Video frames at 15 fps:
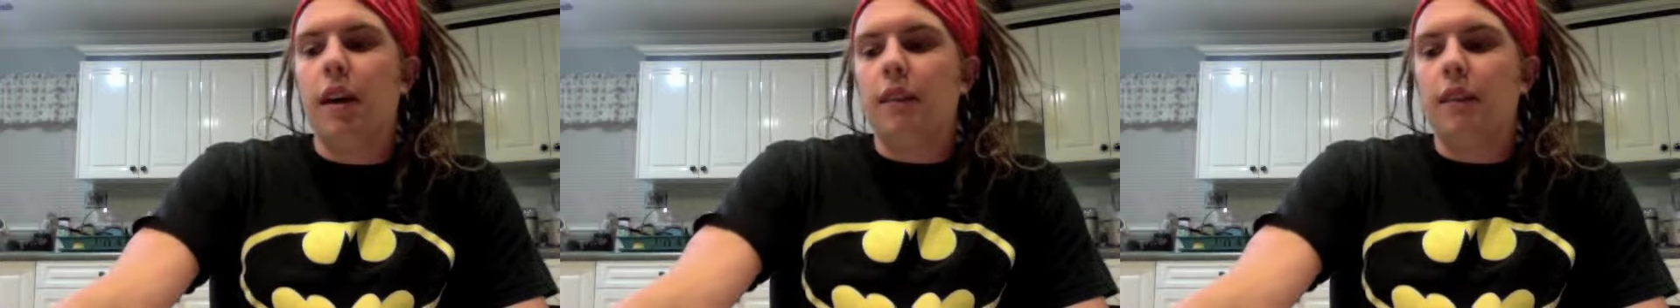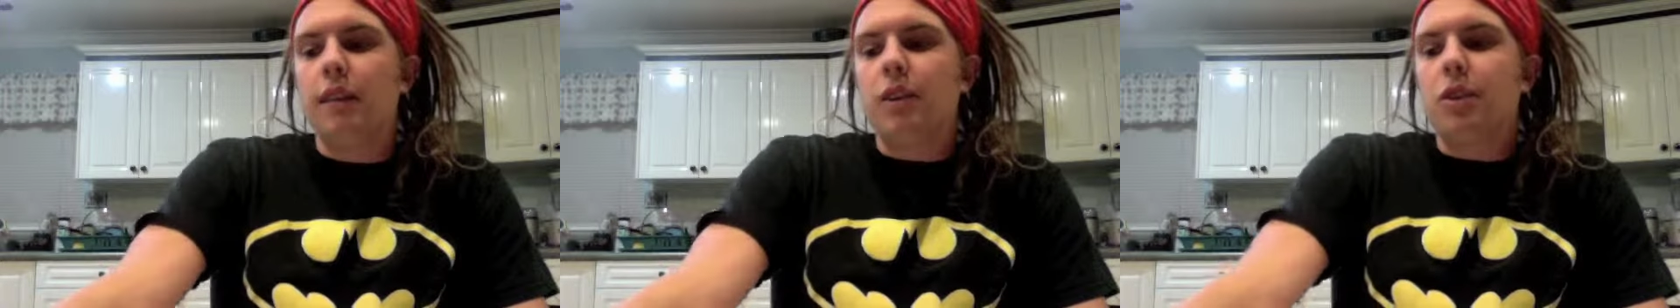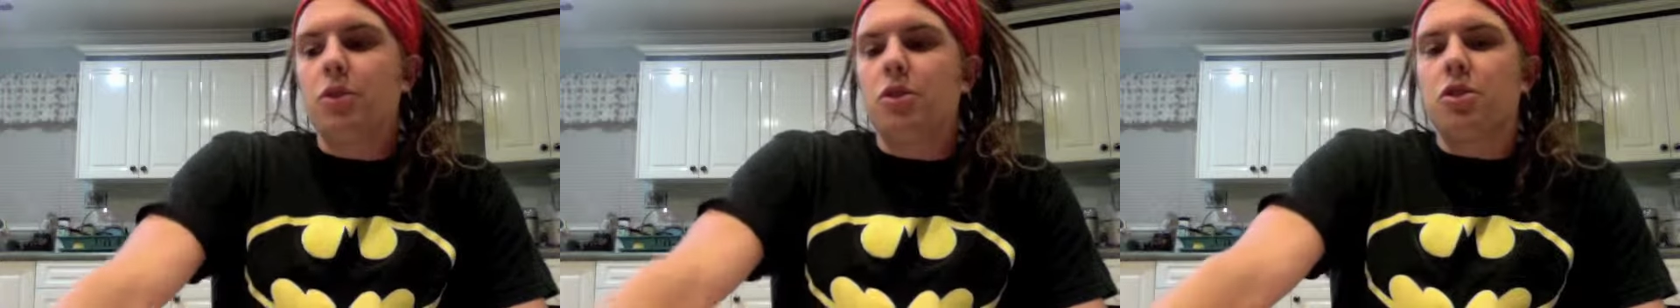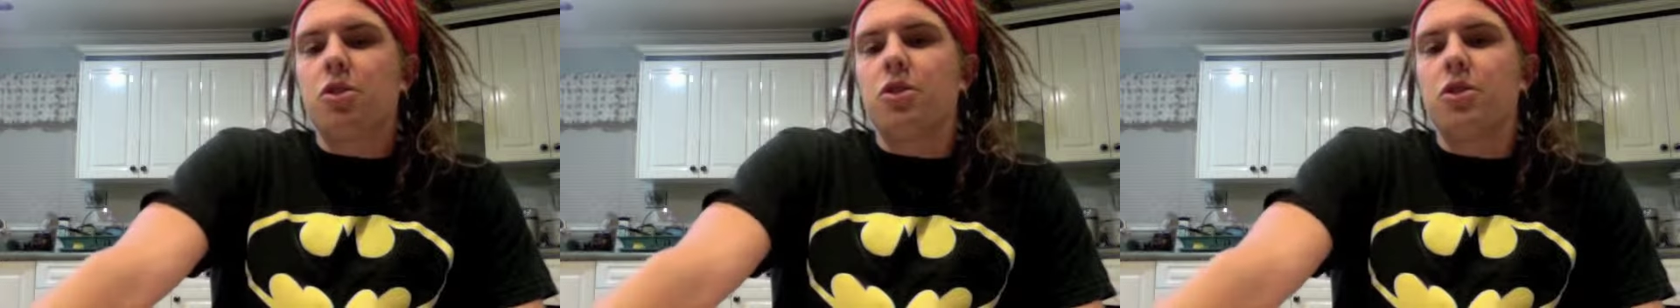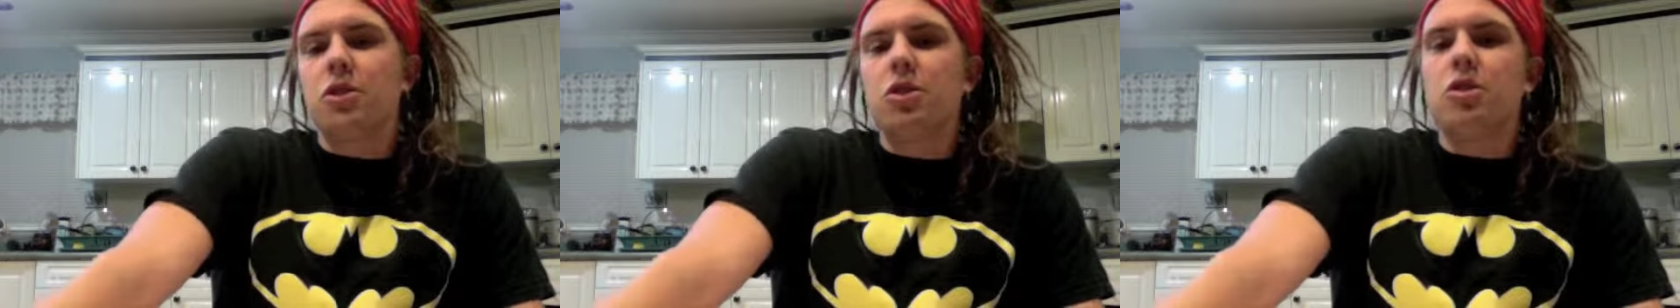Vehicles
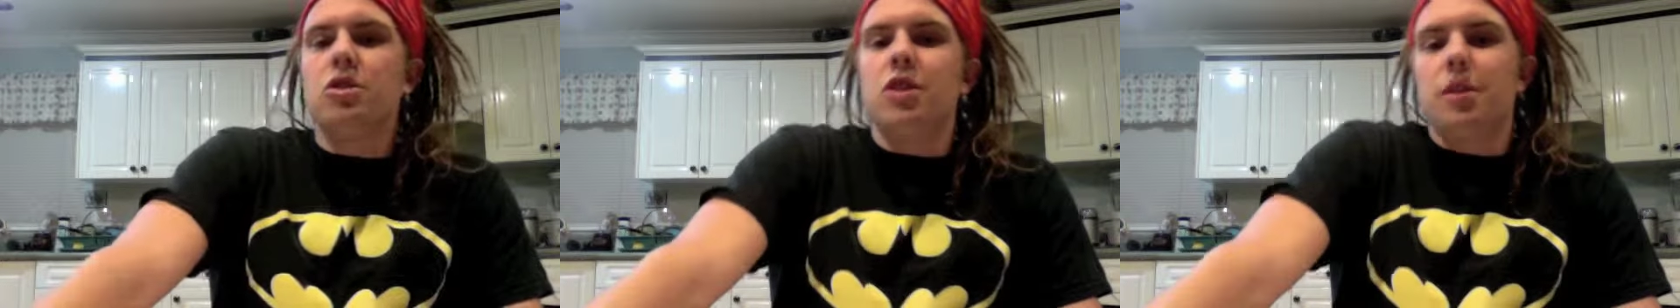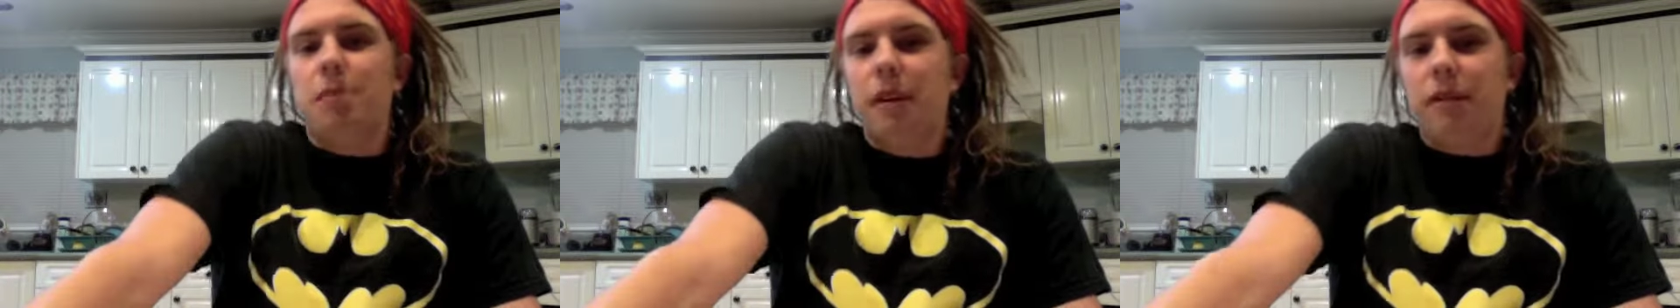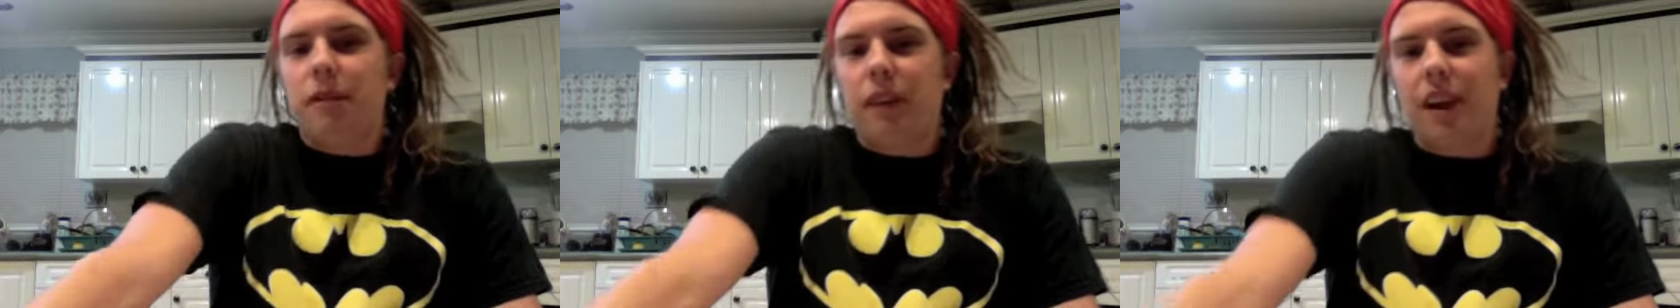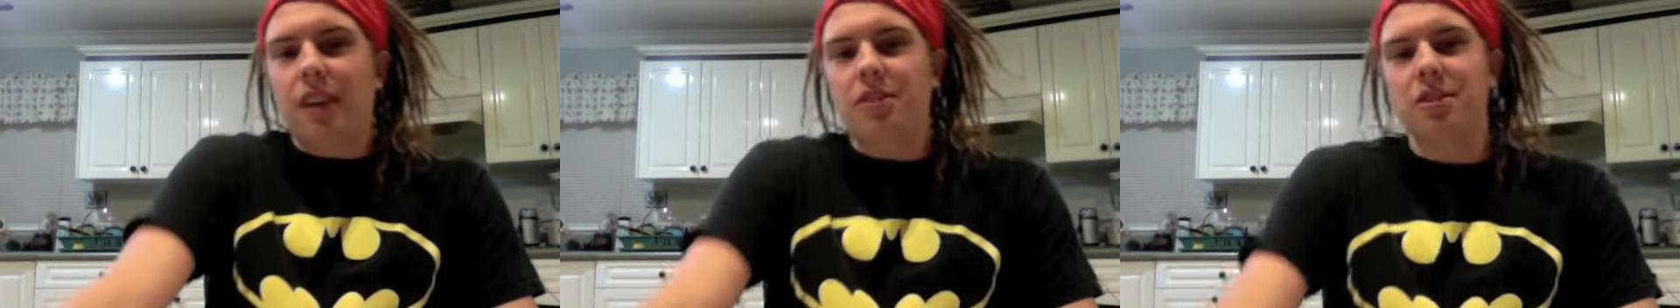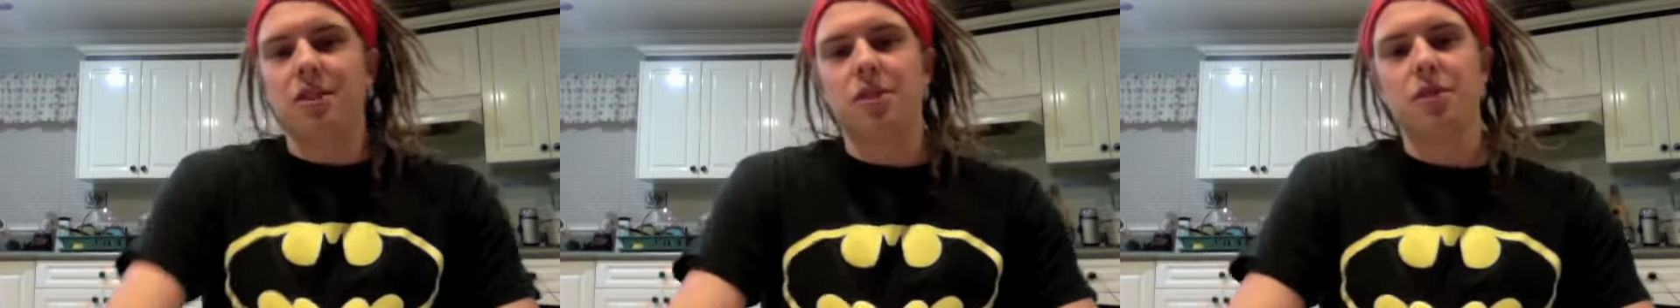are usually a bit
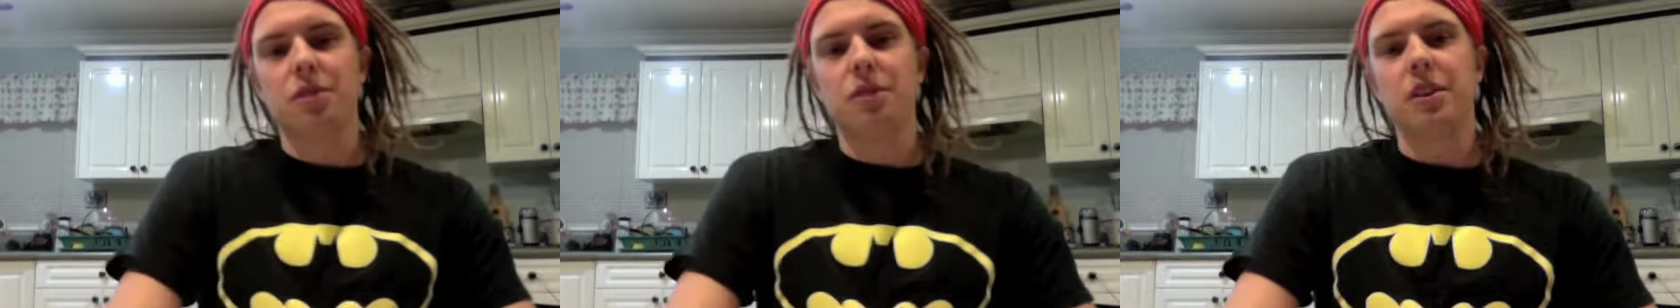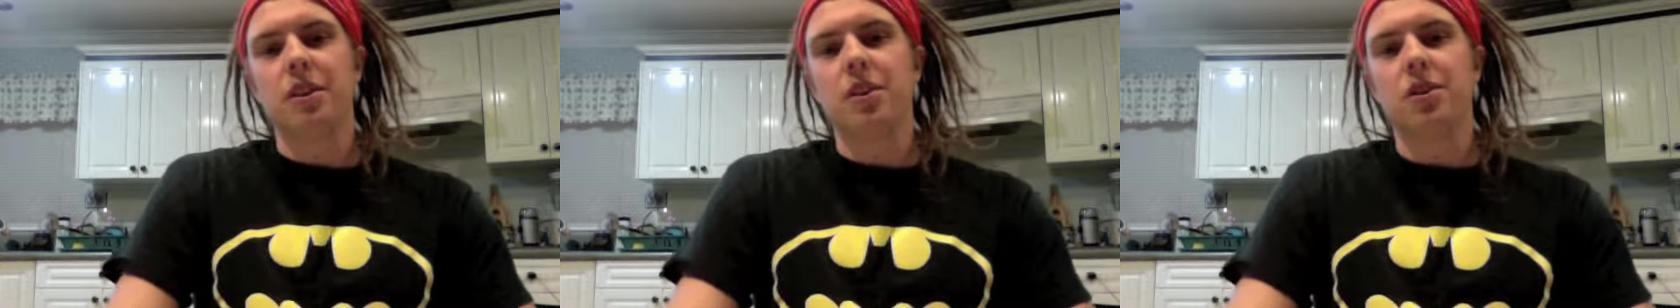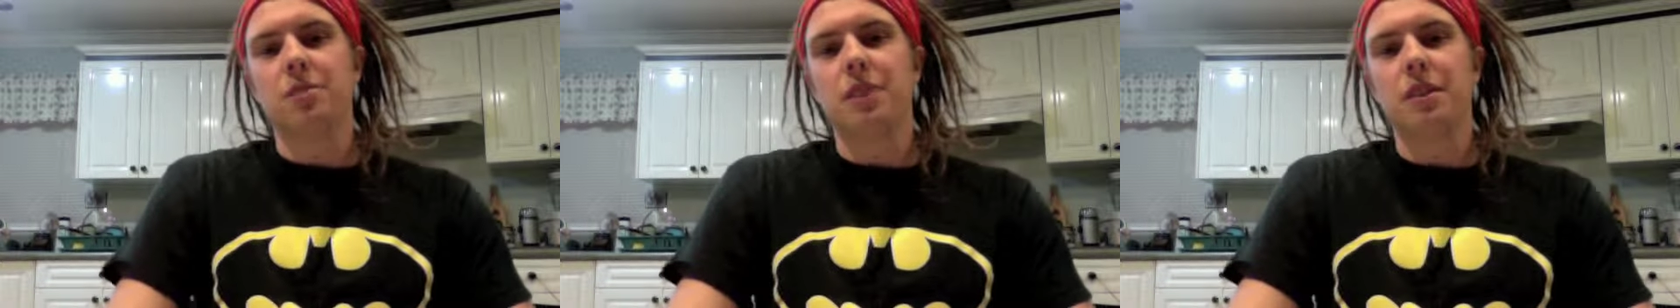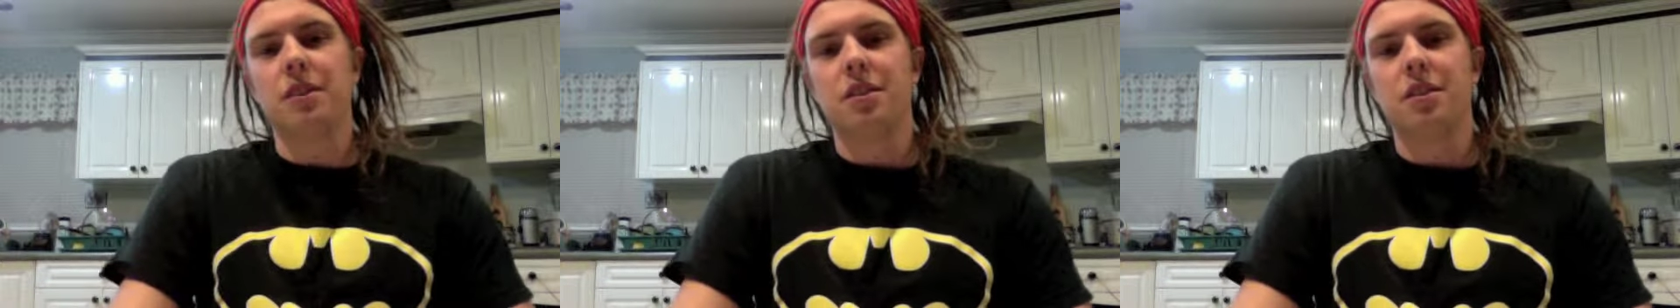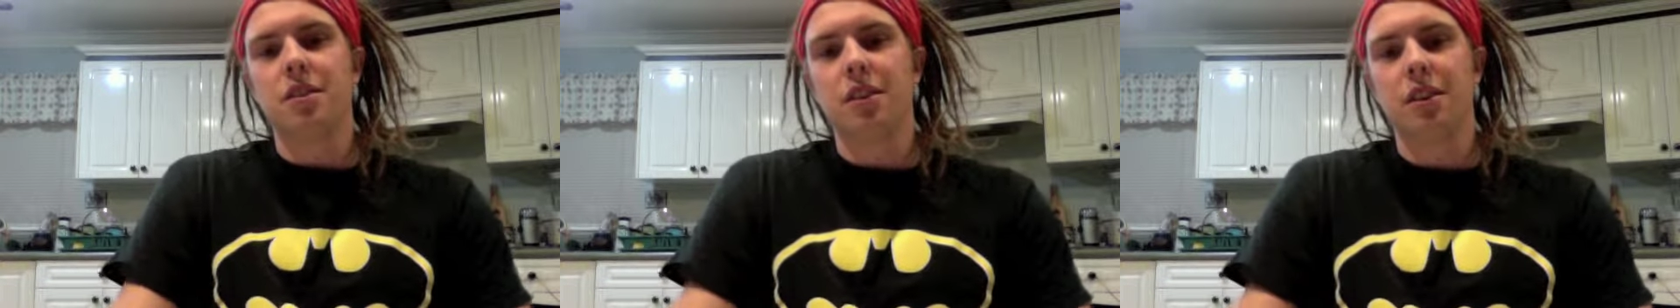faster. You know, they're vehicles
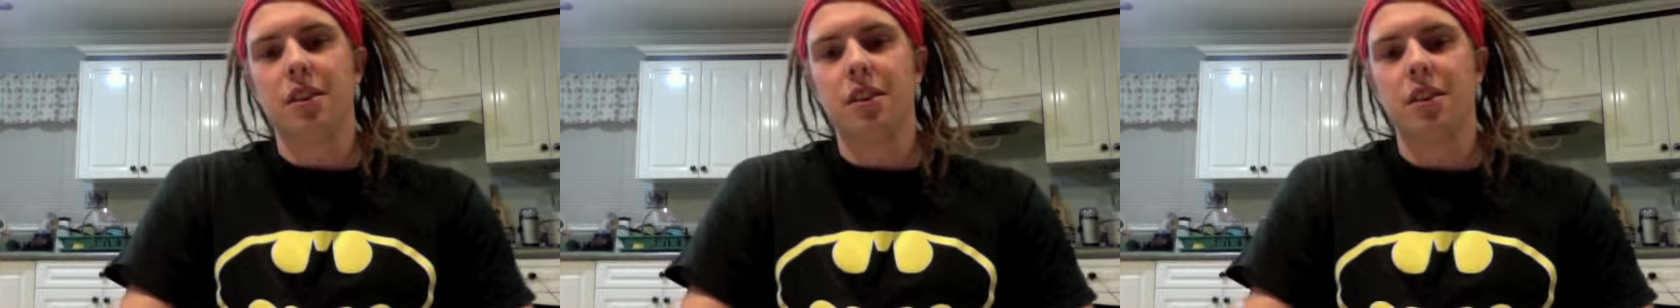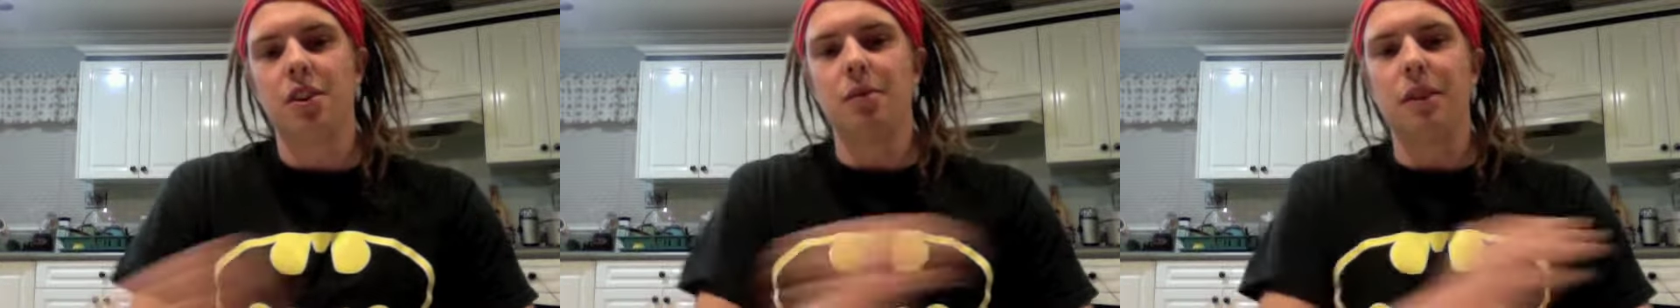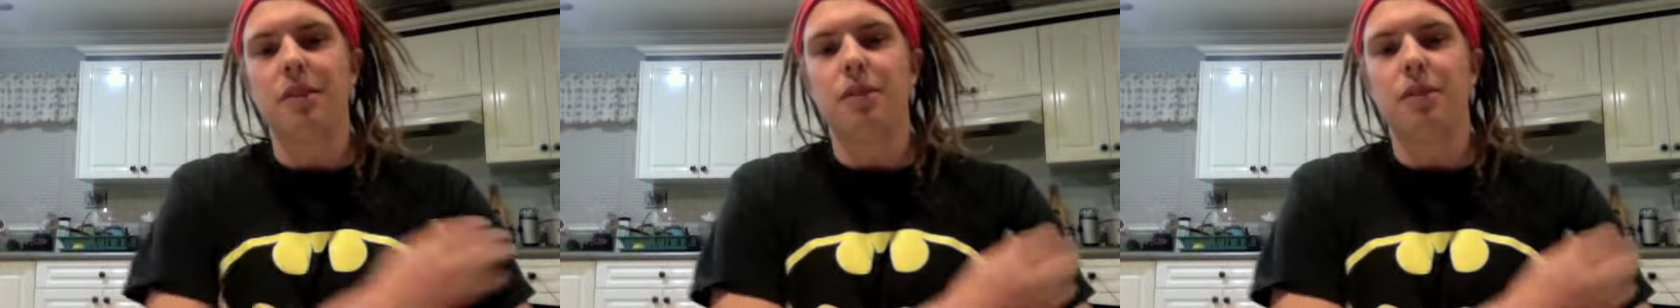you're meant to